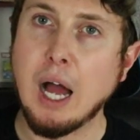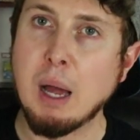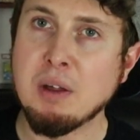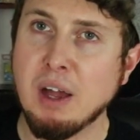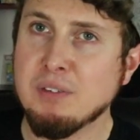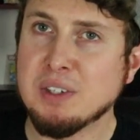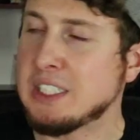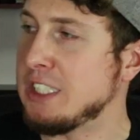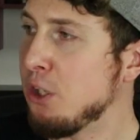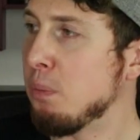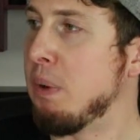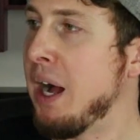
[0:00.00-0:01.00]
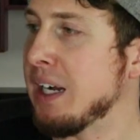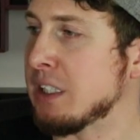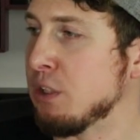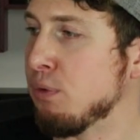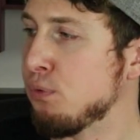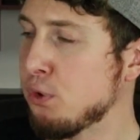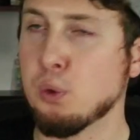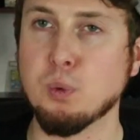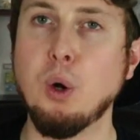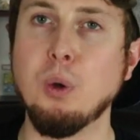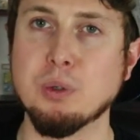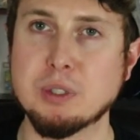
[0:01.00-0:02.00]
I have a sealed box of fruit
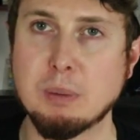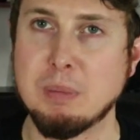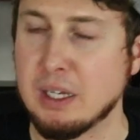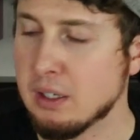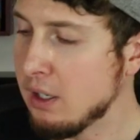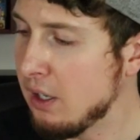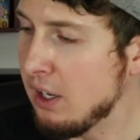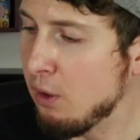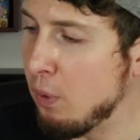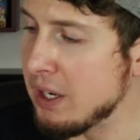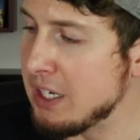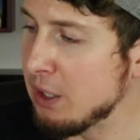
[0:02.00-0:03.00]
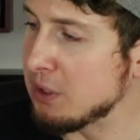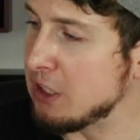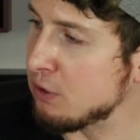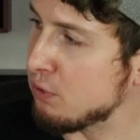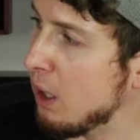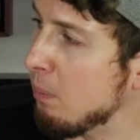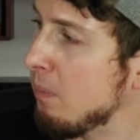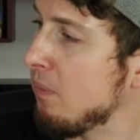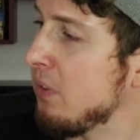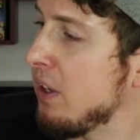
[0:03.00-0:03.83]
rolls. I mean, what year was this from?